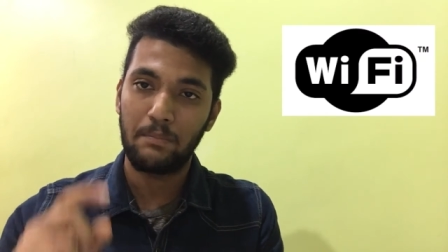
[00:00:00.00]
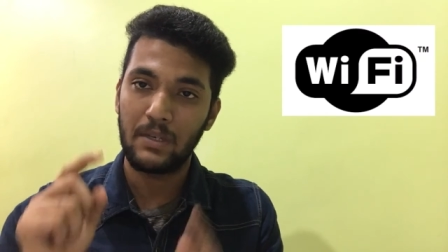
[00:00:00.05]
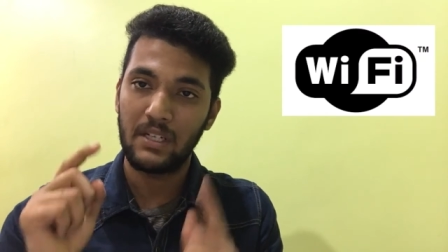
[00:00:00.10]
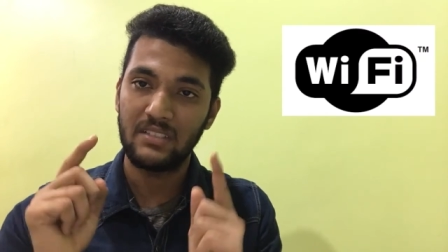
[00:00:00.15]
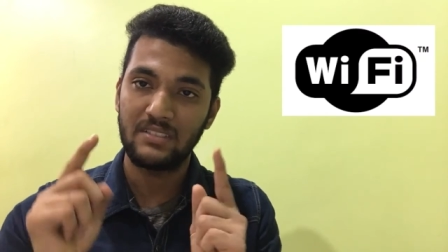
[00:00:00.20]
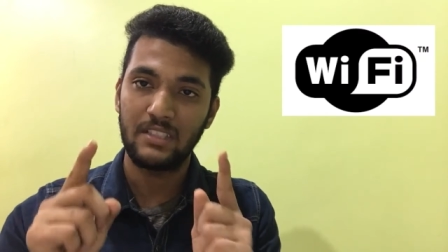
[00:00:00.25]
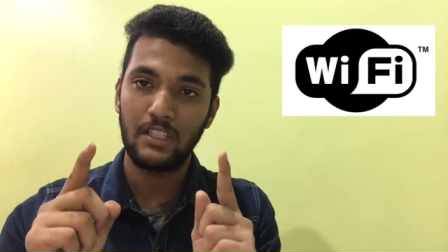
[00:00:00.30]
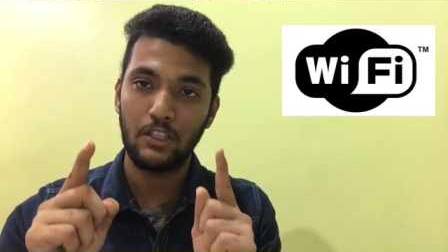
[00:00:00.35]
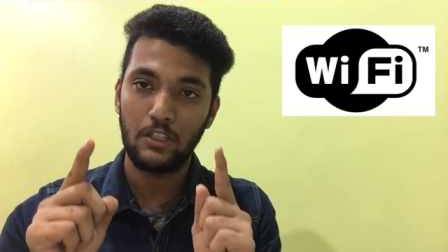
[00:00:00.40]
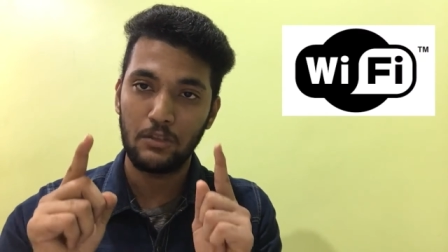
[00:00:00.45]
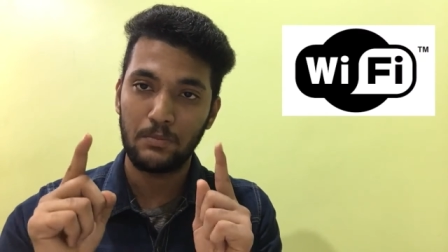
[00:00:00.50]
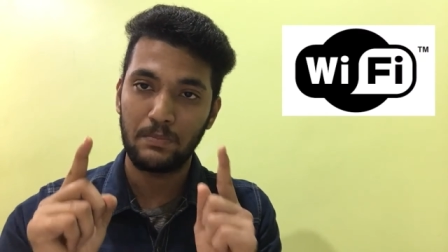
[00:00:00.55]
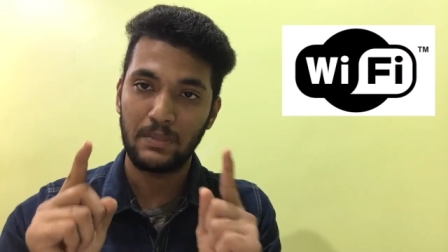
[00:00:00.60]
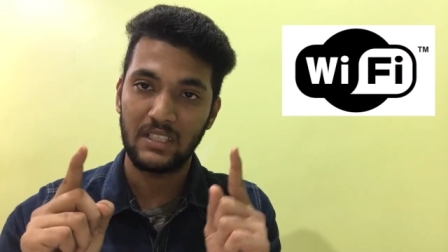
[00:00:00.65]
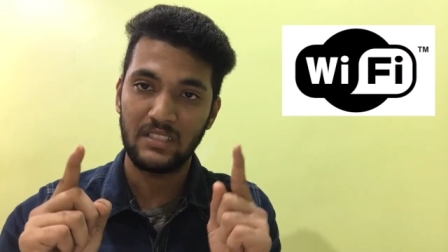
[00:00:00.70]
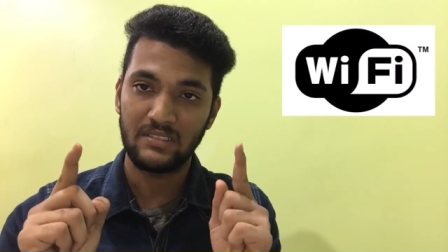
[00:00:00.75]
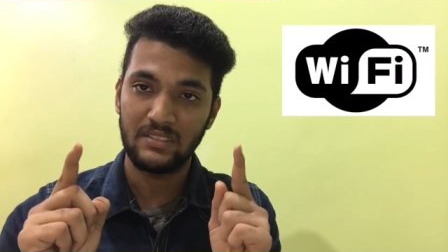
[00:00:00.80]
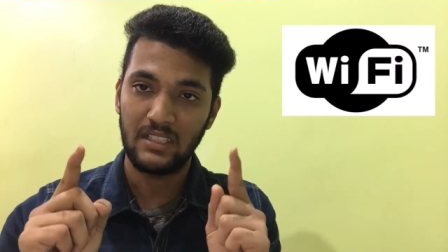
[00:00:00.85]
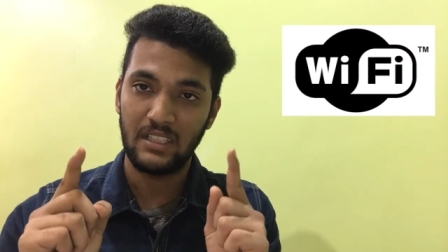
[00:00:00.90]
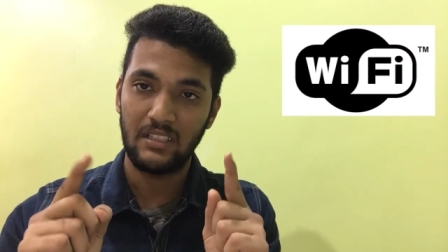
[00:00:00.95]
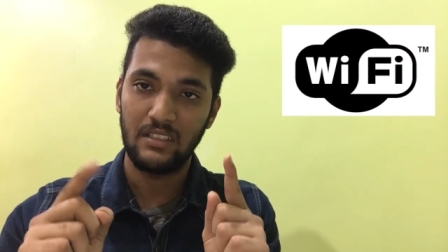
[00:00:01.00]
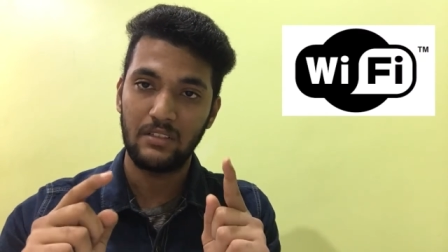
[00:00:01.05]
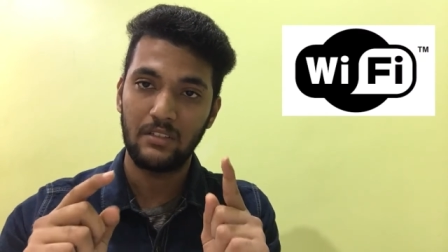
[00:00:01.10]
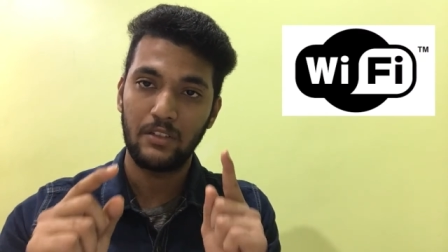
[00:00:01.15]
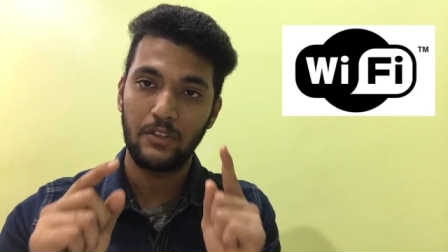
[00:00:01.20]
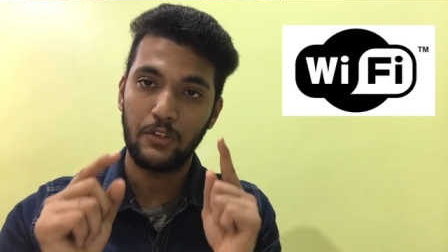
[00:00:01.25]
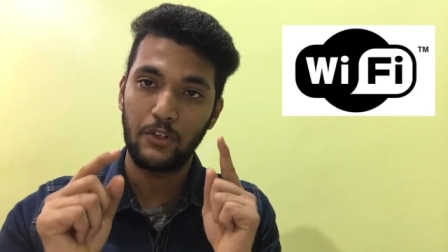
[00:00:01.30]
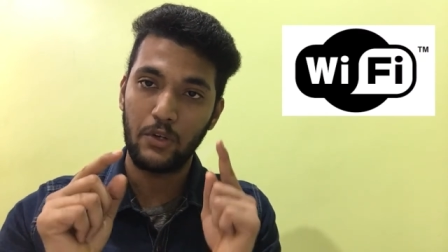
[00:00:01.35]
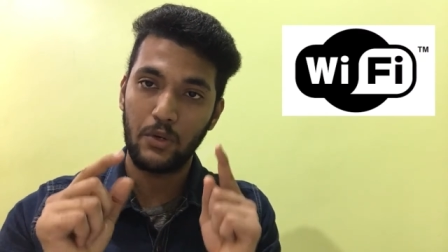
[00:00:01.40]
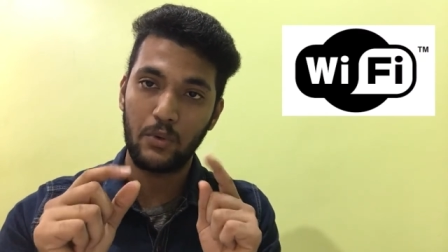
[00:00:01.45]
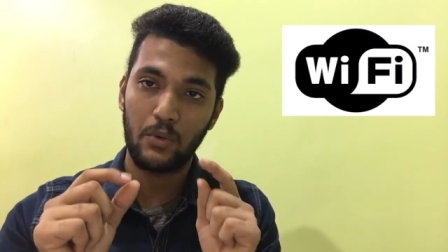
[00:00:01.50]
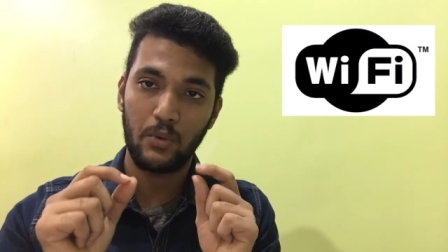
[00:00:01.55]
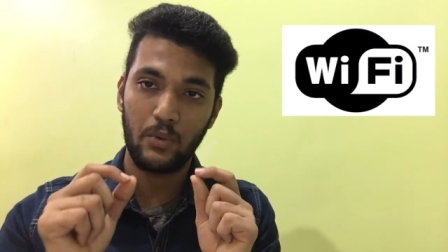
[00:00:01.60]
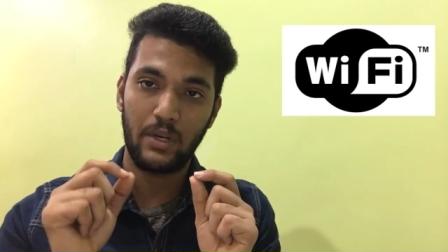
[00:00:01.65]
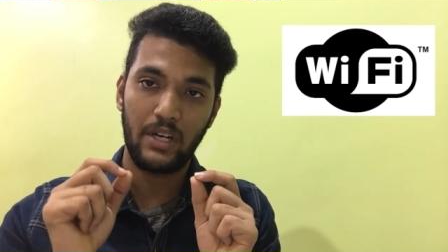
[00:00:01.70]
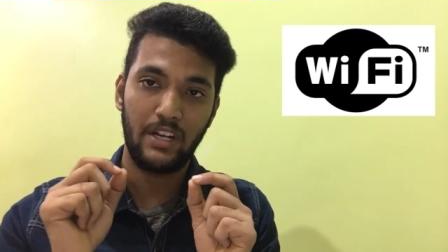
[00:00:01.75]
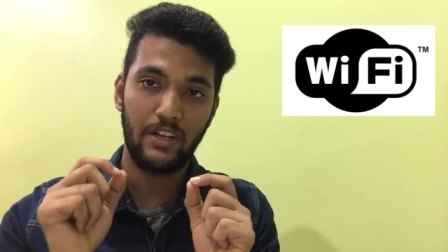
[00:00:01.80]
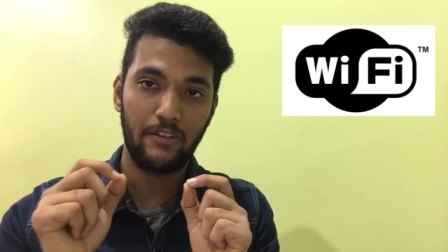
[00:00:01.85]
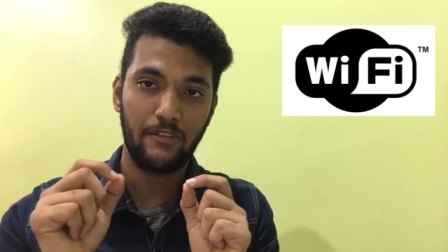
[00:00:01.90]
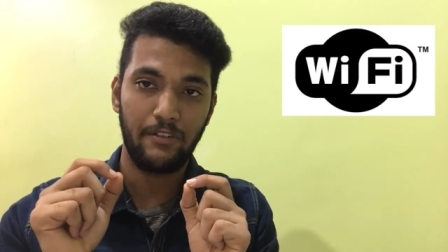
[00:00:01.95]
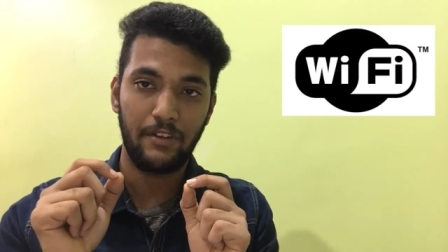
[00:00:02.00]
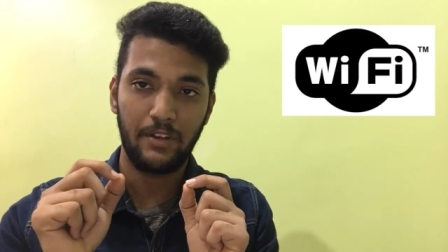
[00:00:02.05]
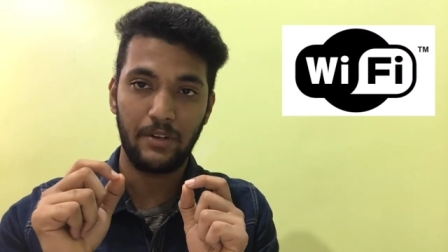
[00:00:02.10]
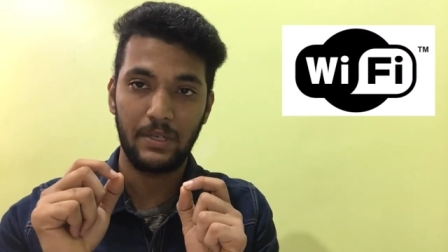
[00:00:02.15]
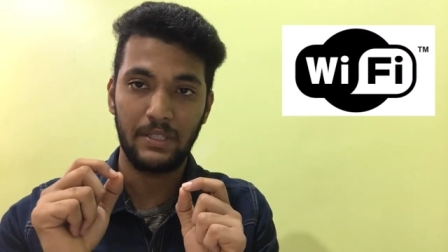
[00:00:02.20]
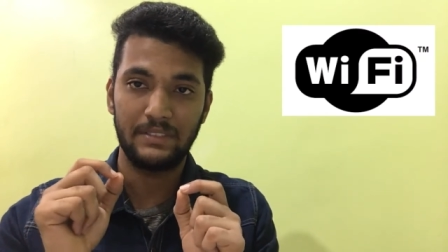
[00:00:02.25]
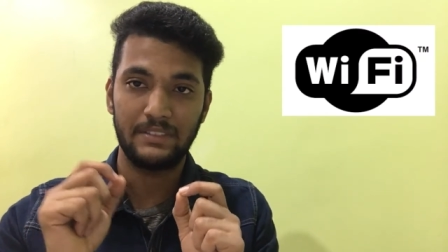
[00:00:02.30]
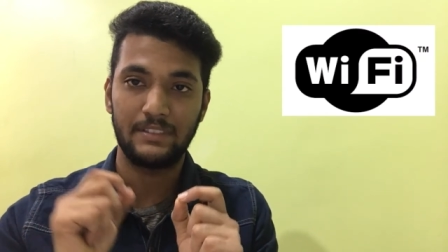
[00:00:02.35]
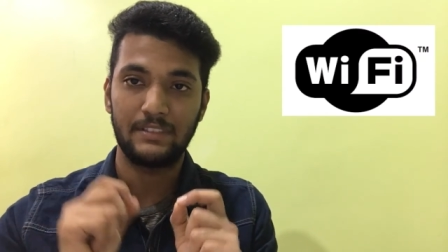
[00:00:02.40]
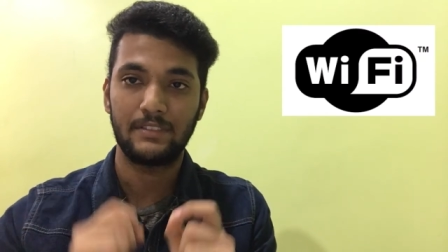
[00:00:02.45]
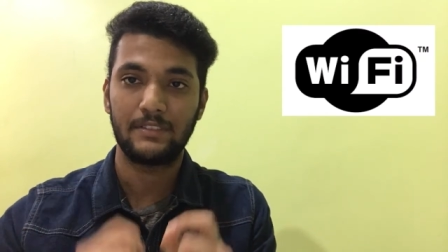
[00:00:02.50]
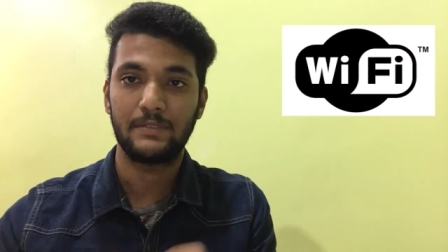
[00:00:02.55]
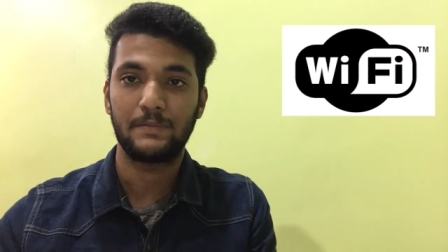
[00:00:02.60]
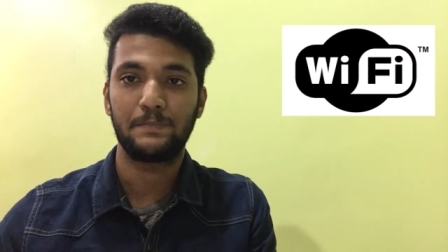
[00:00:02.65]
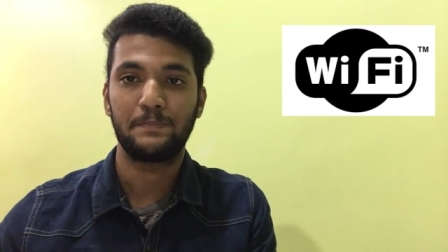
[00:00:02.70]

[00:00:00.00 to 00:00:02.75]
person to person due to interference.